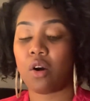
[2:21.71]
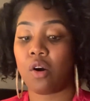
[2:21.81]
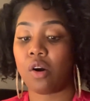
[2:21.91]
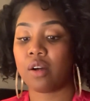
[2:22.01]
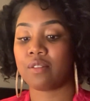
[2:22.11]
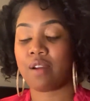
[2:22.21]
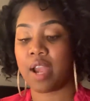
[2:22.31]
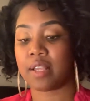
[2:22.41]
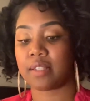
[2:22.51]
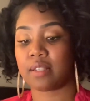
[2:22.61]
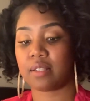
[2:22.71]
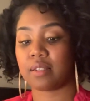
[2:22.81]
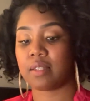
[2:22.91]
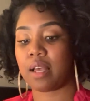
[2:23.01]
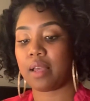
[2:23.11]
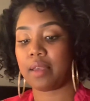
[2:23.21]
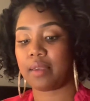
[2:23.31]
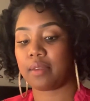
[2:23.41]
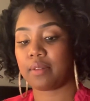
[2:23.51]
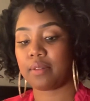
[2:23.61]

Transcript: or rising sign.